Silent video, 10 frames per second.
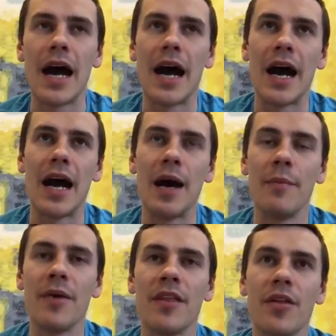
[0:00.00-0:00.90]

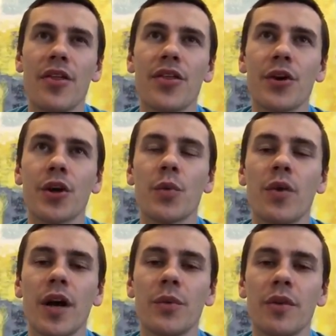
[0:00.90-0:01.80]
And then the third
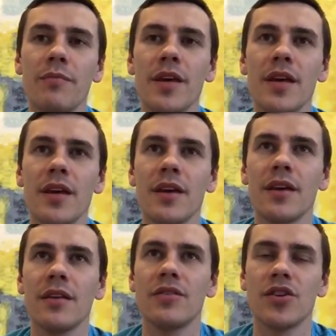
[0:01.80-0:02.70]
one would
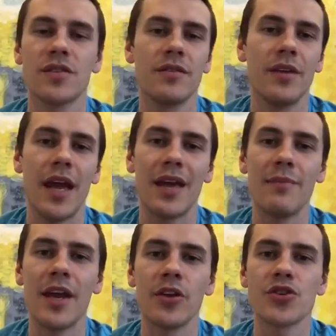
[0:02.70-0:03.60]
be just
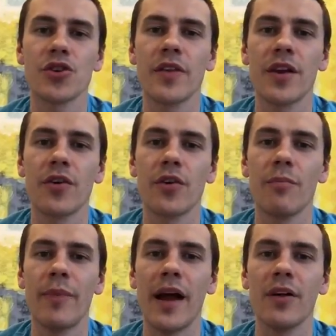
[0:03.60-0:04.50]
making sure that
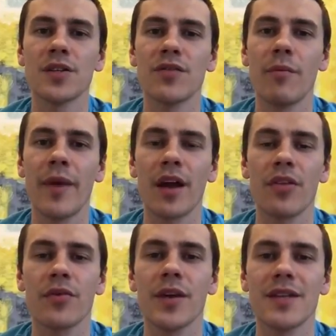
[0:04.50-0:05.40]
your balance of
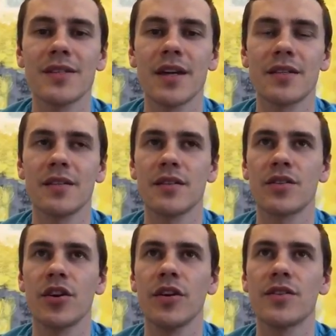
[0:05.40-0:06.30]
omega-3 to 6s
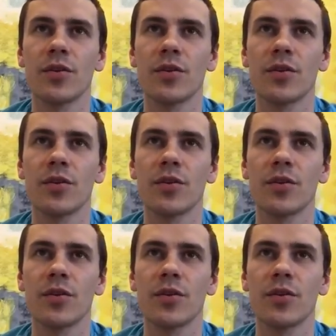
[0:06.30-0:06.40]
is good.